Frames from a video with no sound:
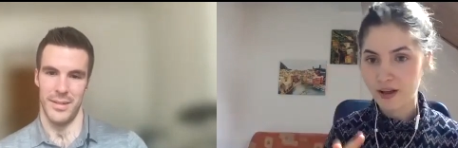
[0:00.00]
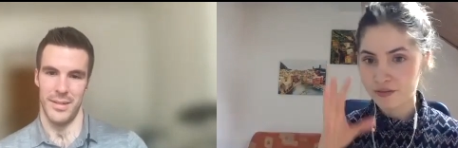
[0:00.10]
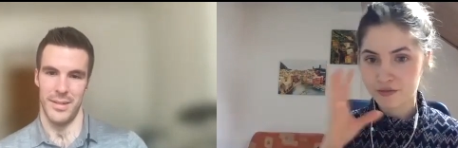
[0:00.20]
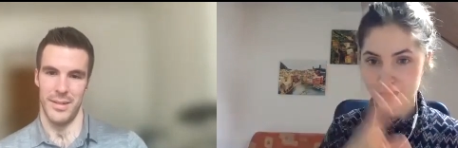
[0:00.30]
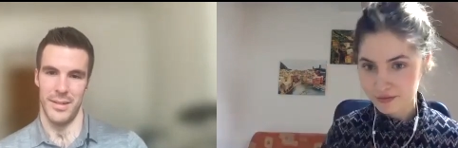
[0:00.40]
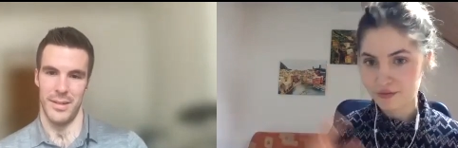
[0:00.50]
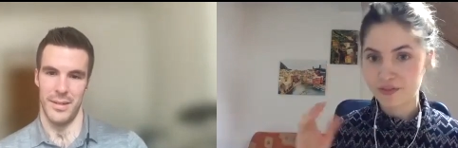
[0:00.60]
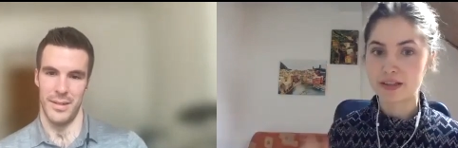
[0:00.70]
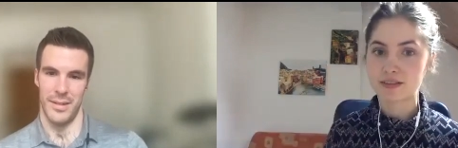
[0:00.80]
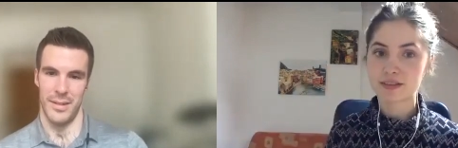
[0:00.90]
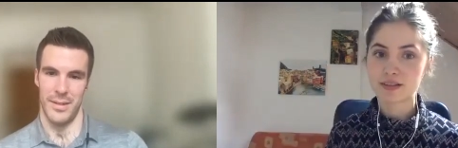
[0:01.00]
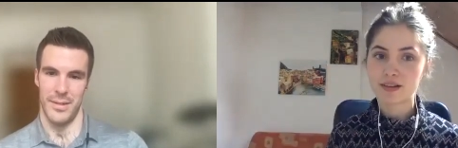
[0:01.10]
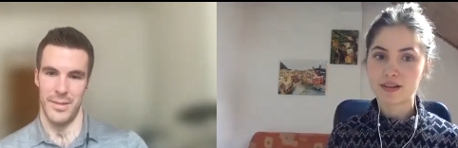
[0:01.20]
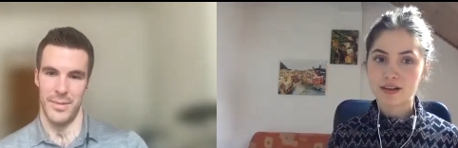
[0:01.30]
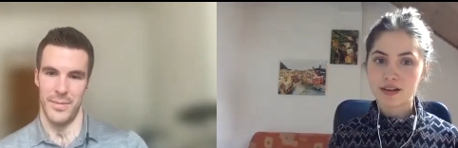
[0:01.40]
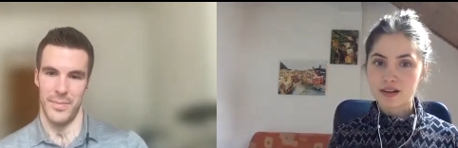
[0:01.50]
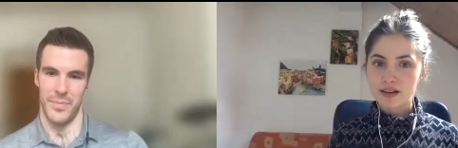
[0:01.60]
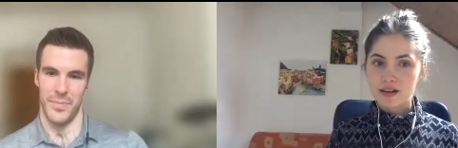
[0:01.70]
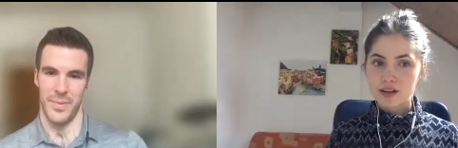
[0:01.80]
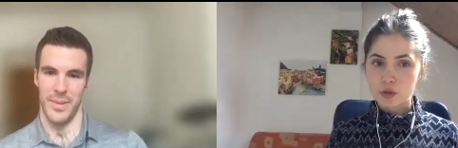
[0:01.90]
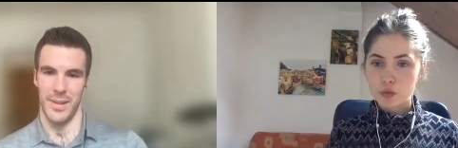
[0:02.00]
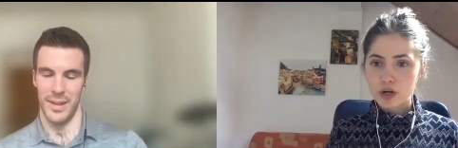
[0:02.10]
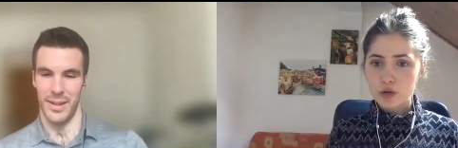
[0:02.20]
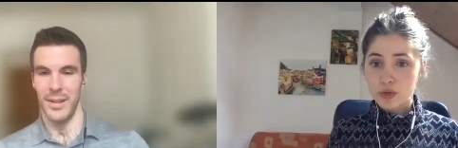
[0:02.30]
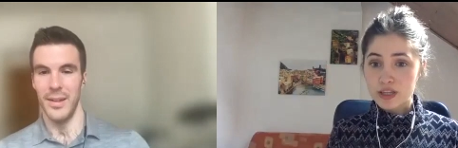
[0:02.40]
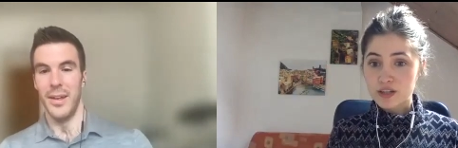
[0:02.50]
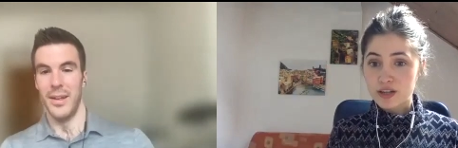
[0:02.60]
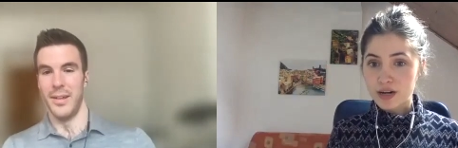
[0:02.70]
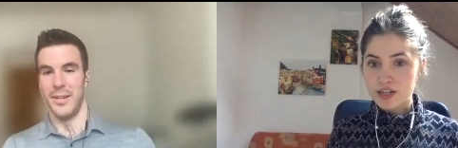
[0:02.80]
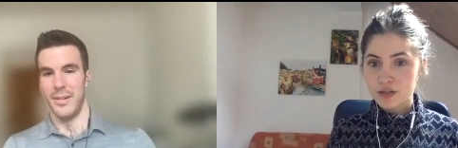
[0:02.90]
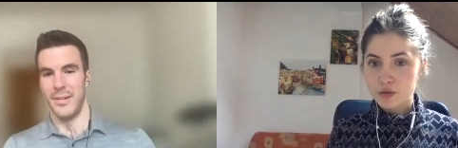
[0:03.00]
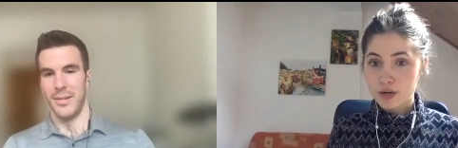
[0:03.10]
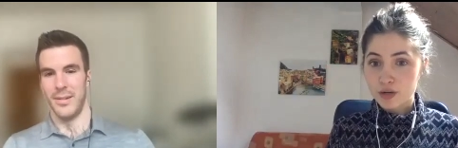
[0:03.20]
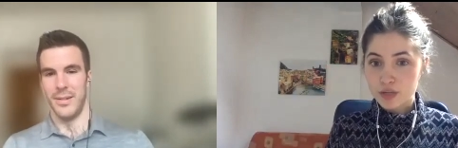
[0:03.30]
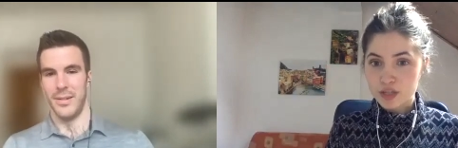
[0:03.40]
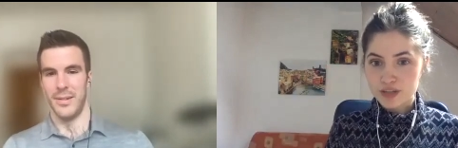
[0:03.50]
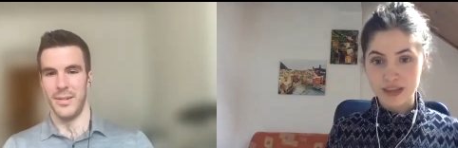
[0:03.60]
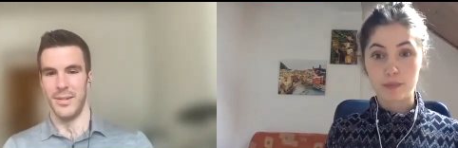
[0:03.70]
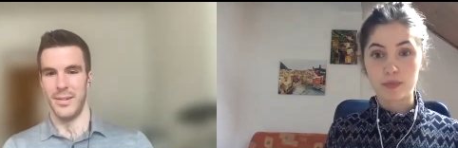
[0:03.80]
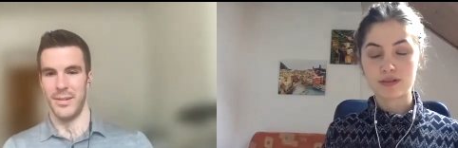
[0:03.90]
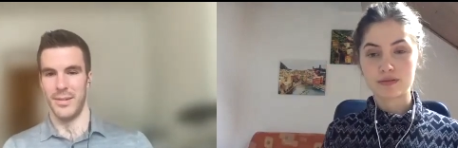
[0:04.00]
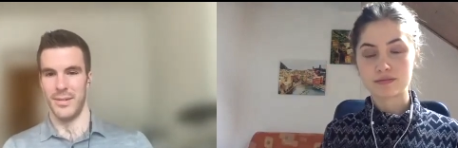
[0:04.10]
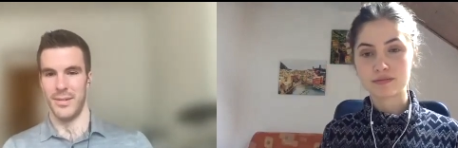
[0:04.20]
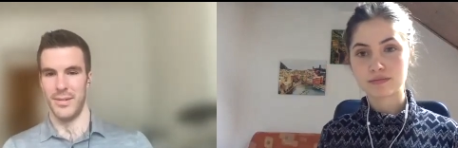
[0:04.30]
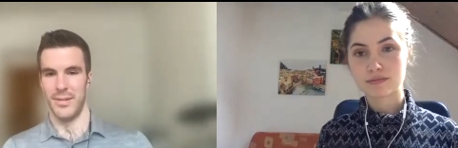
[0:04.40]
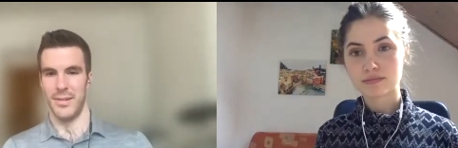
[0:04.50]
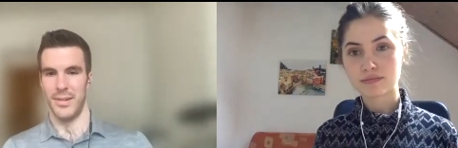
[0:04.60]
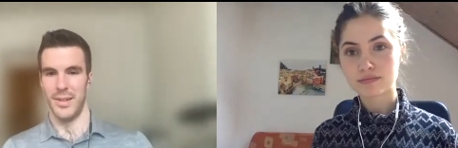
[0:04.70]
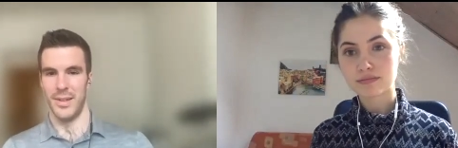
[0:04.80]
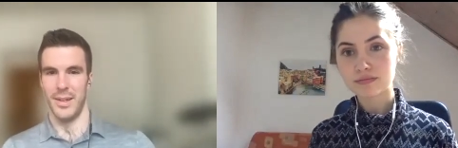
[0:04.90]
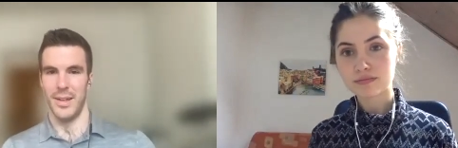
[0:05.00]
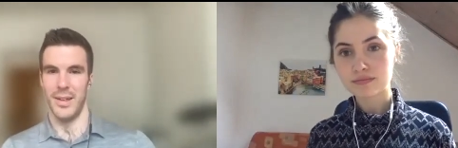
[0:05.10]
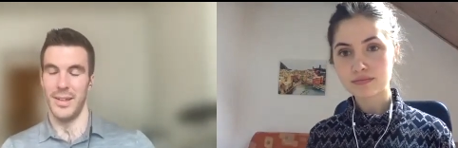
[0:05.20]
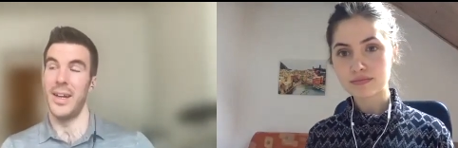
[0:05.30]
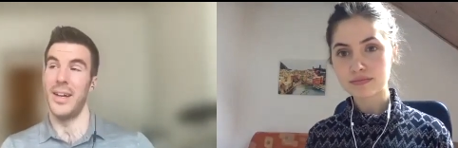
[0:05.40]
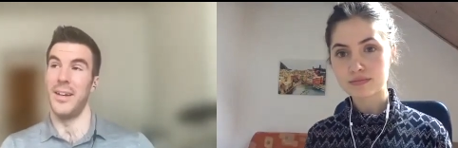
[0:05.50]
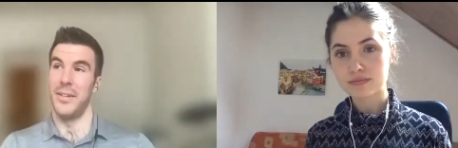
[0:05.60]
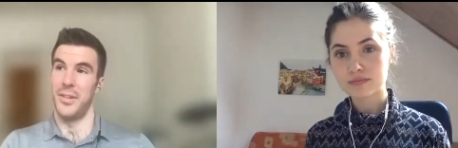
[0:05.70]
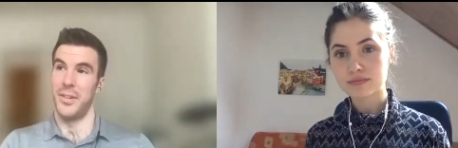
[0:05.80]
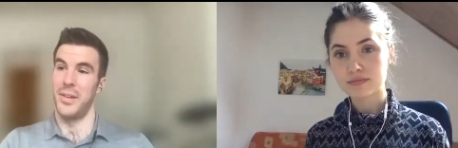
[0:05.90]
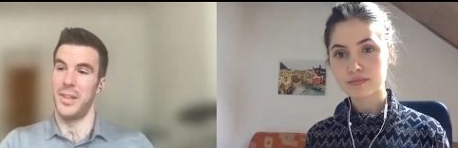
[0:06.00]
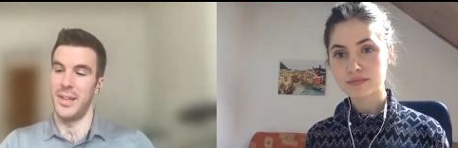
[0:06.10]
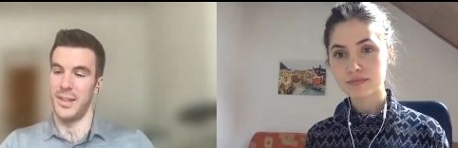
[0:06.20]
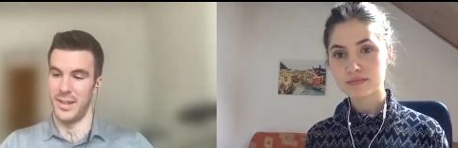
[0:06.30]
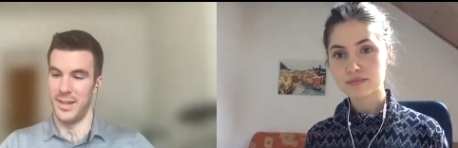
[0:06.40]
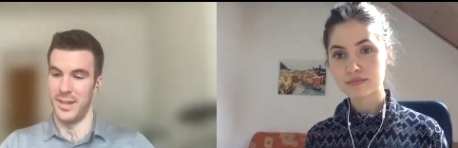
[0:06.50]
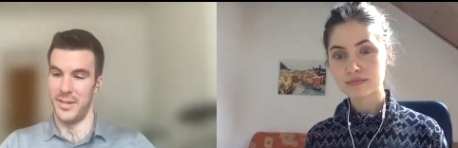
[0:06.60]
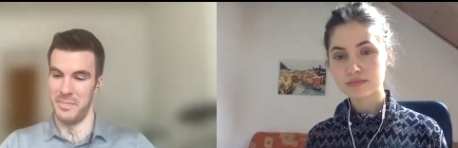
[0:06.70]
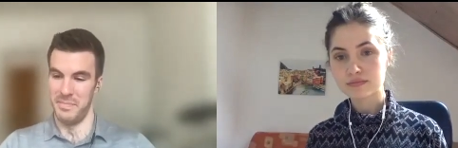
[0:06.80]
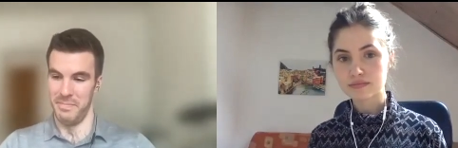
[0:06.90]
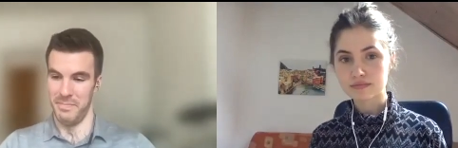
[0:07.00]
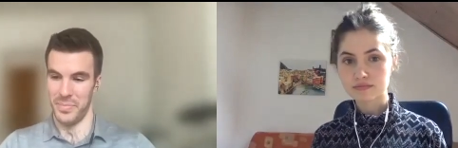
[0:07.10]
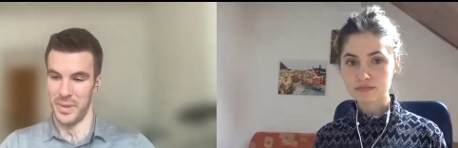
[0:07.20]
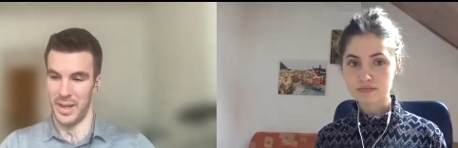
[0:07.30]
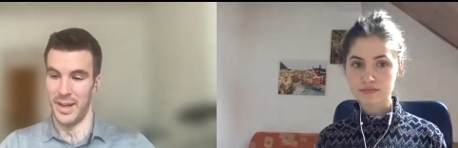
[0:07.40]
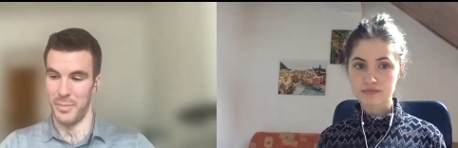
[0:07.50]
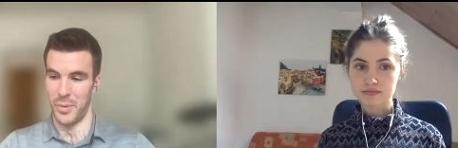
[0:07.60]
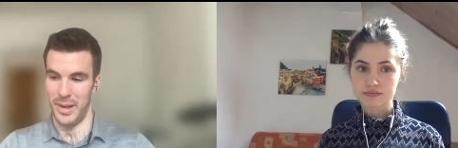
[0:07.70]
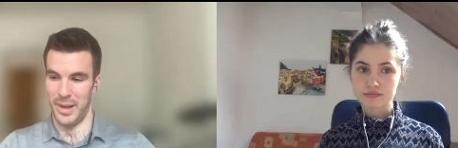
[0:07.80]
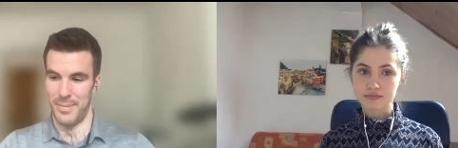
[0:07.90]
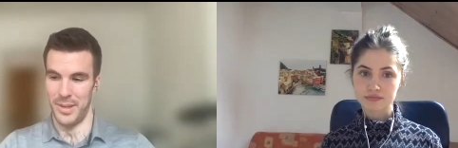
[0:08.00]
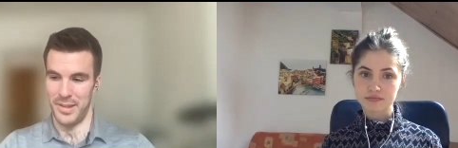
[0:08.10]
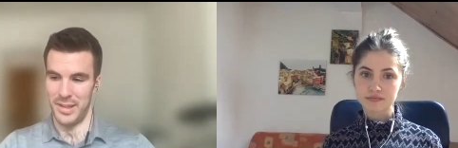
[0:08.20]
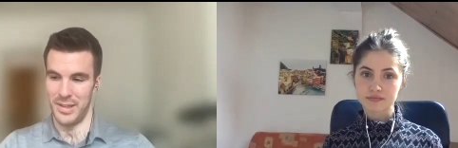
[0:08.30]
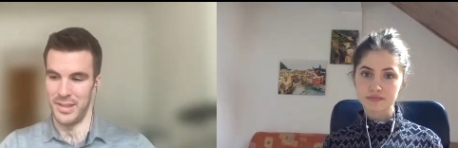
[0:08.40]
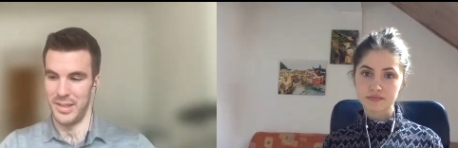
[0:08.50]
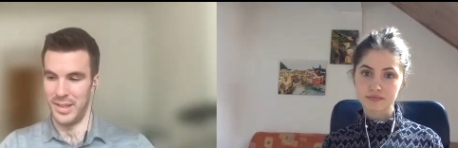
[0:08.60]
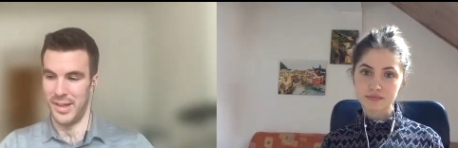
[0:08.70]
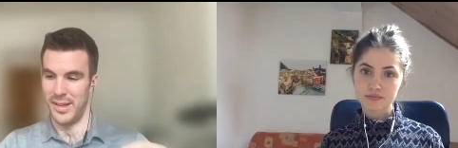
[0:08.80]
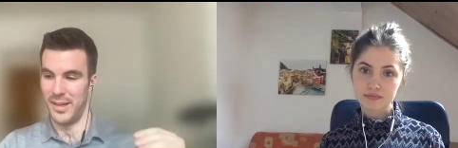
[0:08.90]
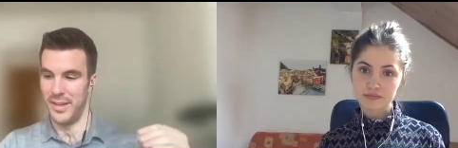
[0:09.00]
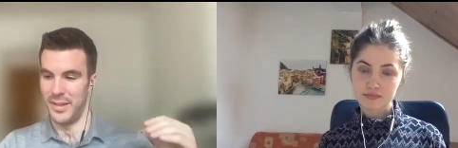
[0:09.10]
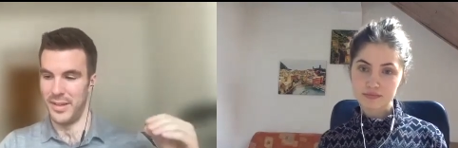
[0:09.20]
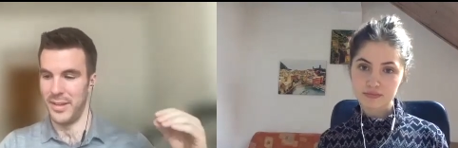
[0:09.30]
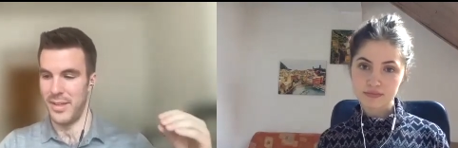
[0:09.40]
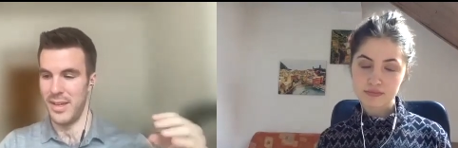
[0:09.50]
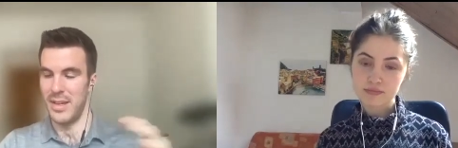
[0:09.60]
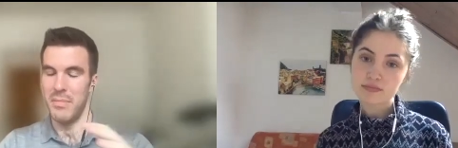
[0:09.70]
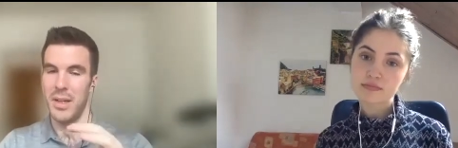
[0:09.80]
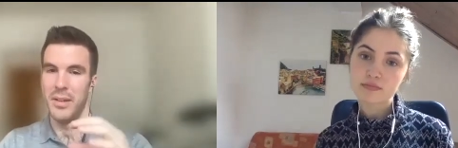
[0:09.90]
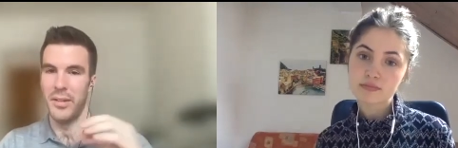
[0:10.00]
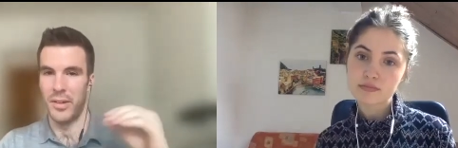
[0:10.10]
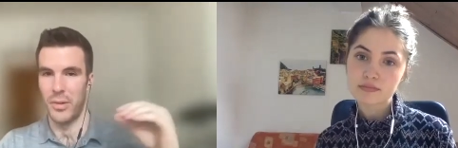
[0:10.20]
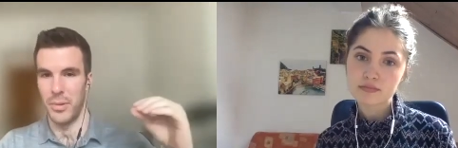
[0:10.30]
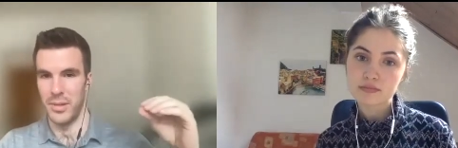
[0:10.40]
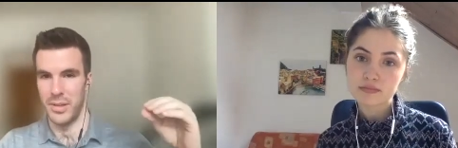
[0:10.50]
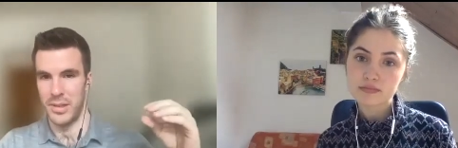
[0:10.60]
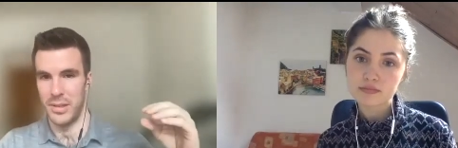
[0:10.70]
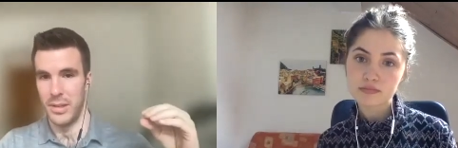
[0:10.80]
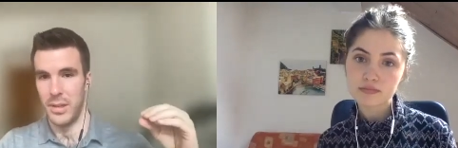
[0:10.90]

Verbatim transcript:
Speaker 1: health field? Toward which direction? Toward which team?
Speaker 2: Yeah, so I think, um, and I'm quite happy to see this. Uh, the, the theme is towards